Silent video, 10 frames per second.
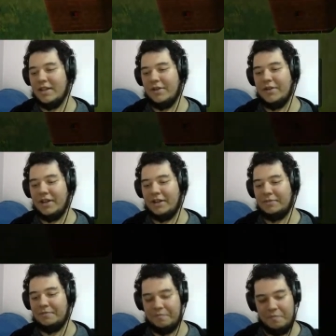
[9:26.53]
Now you
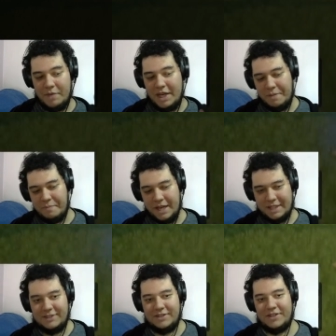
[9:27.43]
gotta make it
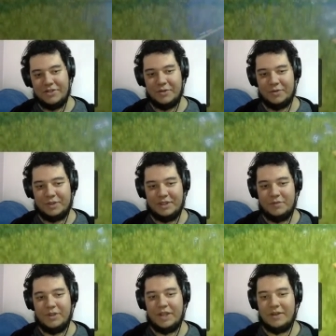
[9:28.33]
past the children
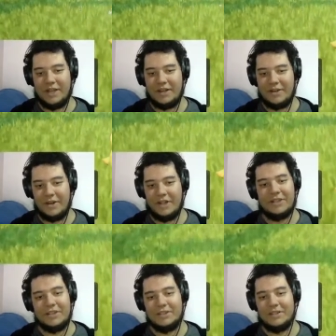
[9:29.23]
without getting
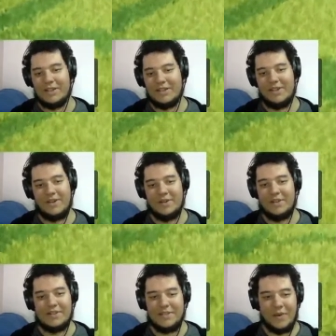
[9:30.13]
caught. That's
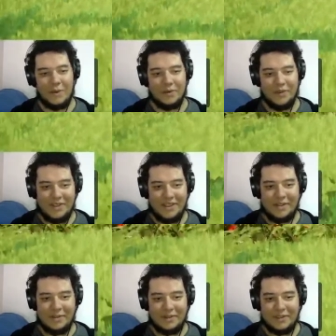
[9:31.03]
the whole
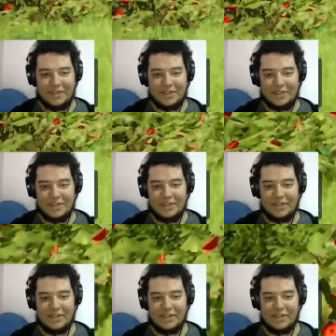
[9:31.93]
deal here.
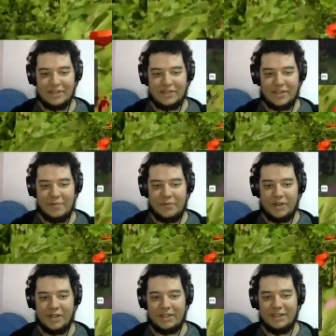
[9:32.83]
But just keep
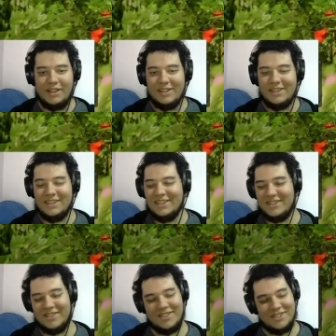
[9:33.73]
running.
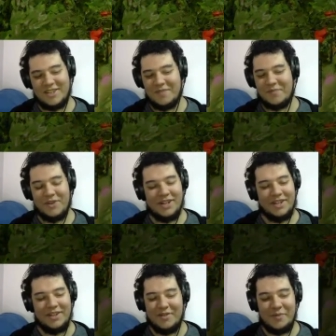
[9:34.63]
Just keep
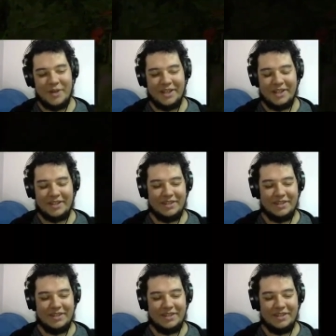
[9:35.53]
running and you'll make it.